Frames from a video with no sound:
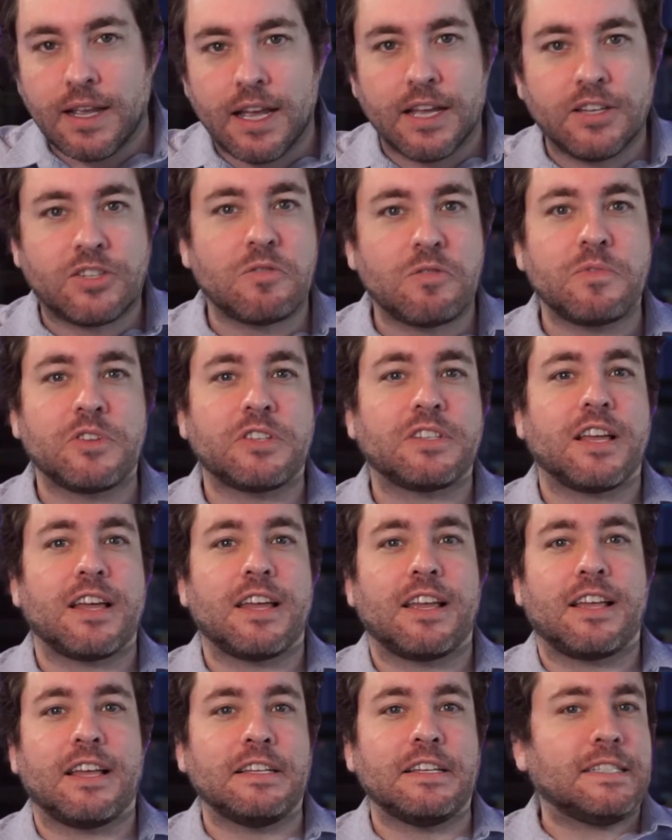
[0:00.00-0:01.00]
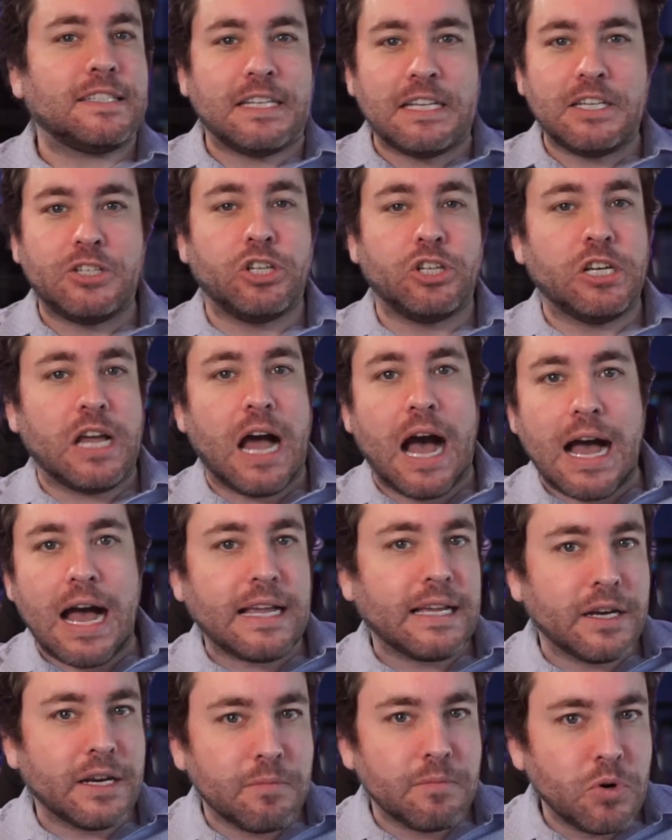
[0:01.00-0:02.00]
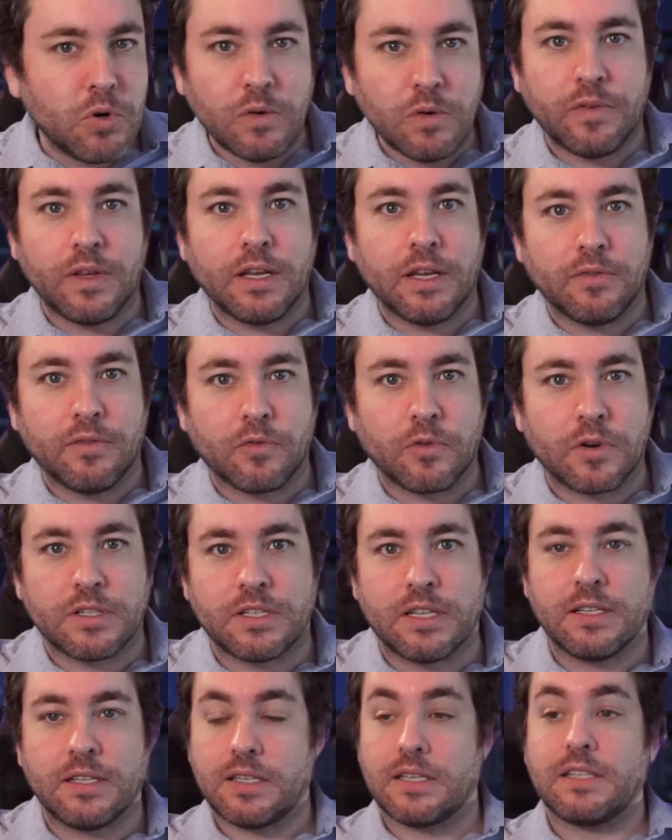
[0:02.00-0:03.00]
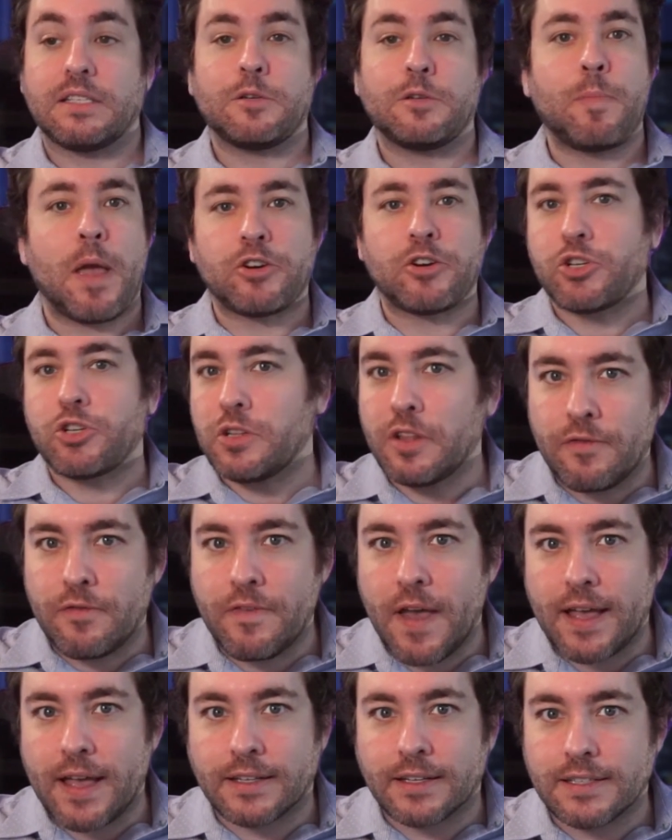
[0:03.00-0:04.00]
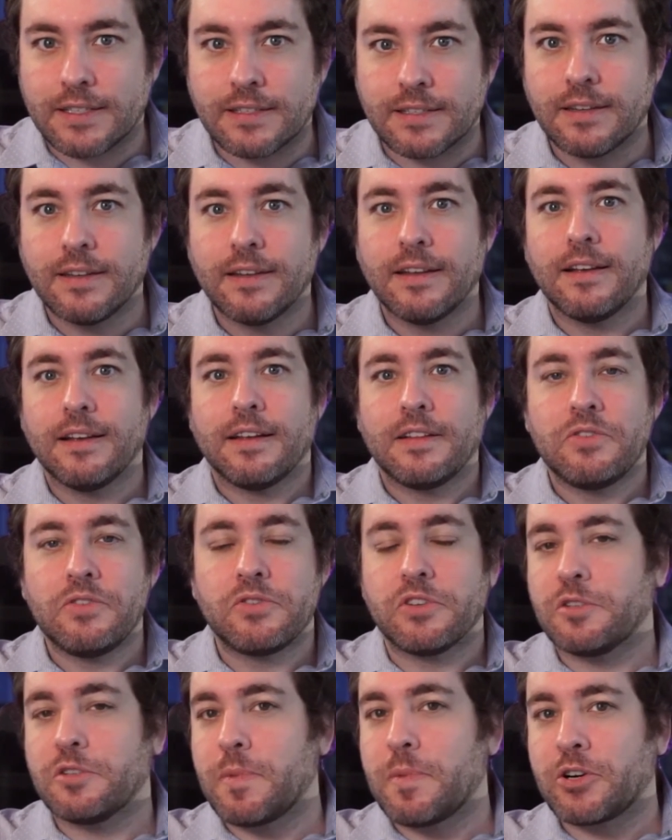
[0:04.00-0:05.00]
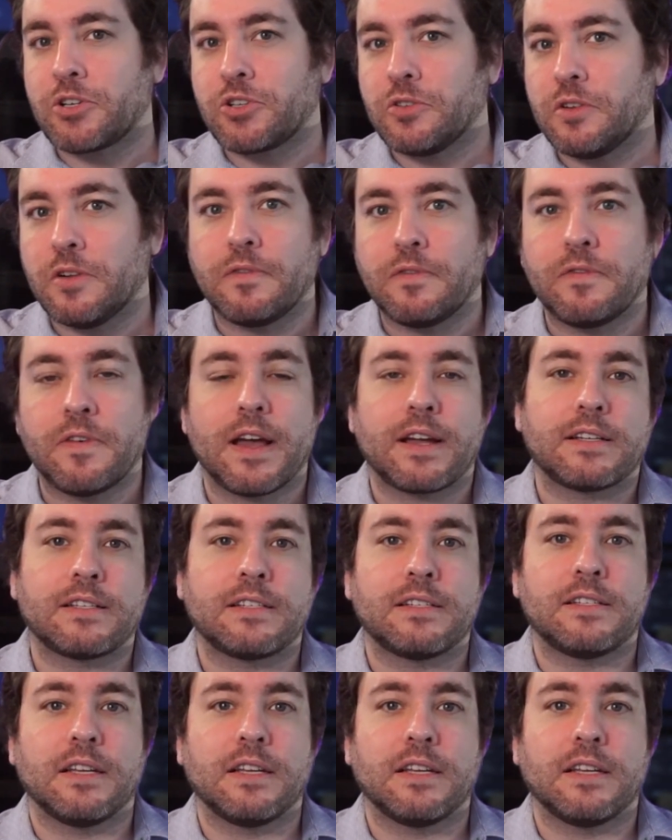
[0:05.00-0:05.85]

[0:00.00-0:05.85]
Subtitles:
It's almost like CGI in a movie, for instance. It's special effects. These are special effects to